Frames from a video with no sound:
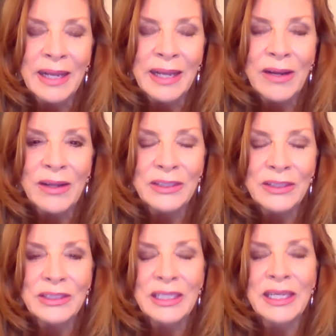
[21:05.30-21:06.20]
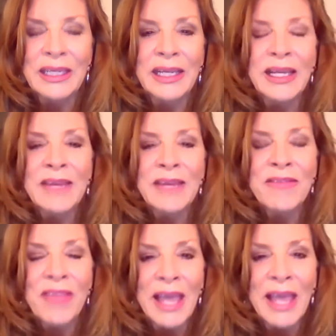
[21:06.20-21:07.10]
consciously give
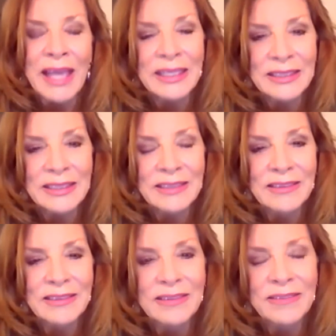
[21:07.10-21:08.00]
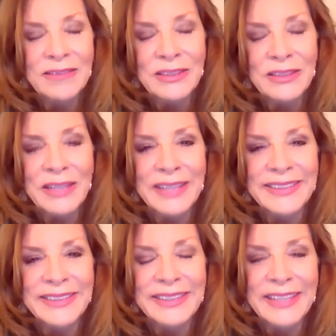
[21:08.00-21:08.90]
thanks for
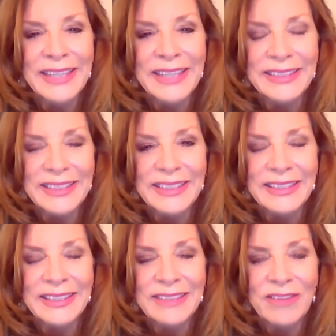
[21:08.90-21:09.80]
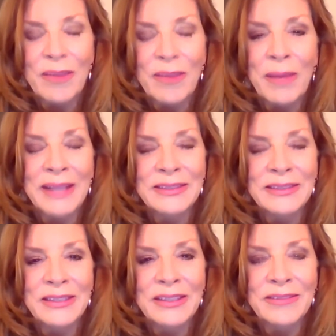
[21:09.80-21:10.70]
2019, for the past
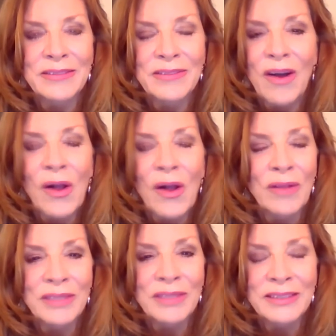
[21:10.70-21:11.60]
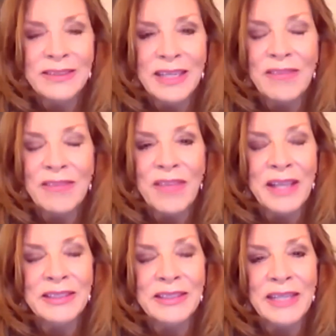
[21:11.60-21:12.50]
year, all of it. Give
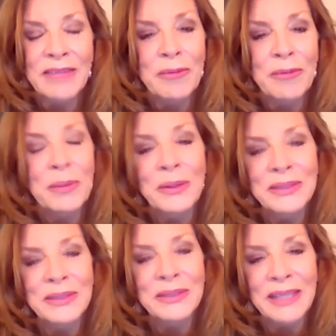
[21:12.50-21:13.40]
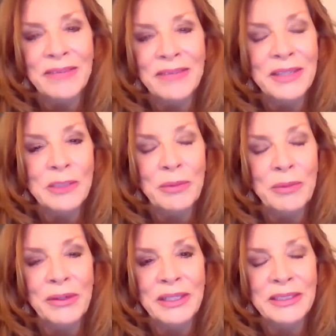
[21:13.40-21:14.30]
thanks to every person, every
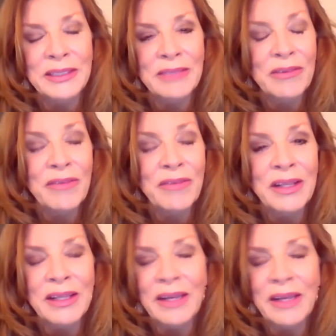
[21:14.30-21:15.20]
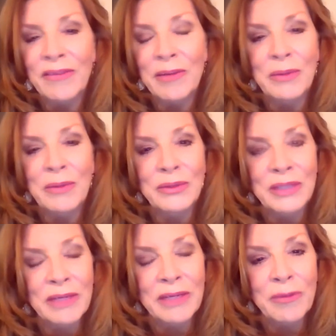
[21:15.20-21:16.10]
experience, every feeling, every
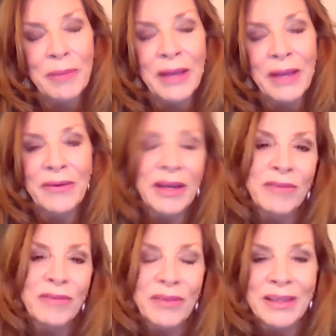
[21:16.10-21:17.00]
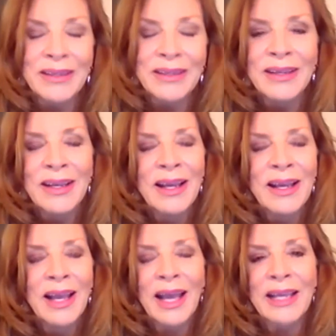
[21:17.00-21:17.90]
emotion, every pattern, everything.
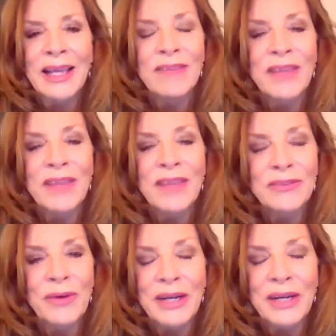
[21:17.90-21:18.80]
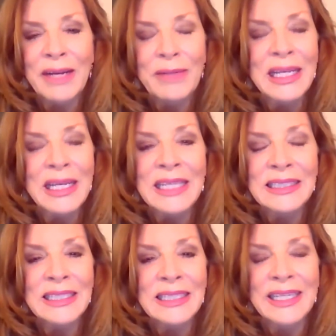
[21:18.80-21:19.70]
I give thanks for it and I
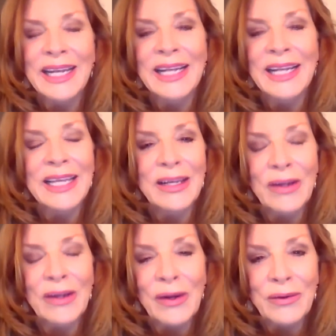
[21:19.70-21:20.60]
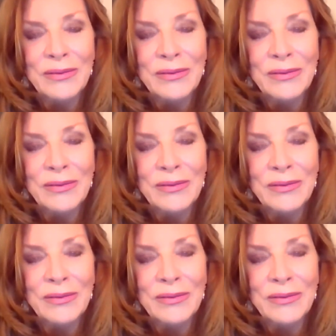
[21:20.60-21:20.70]
release it and I let it go.